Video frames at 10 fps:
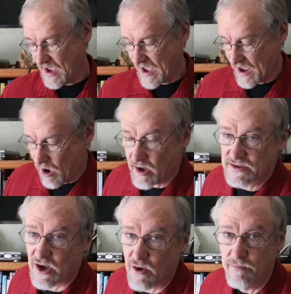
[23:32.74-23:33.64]
I
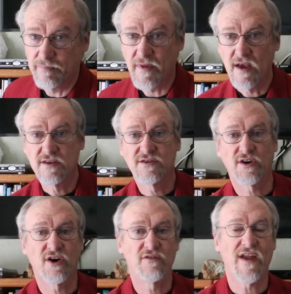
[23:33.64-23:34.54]
also
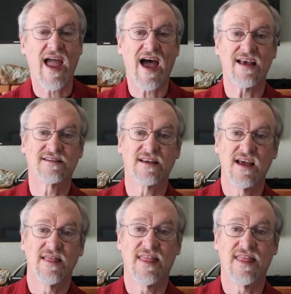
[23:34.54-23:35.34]
serve as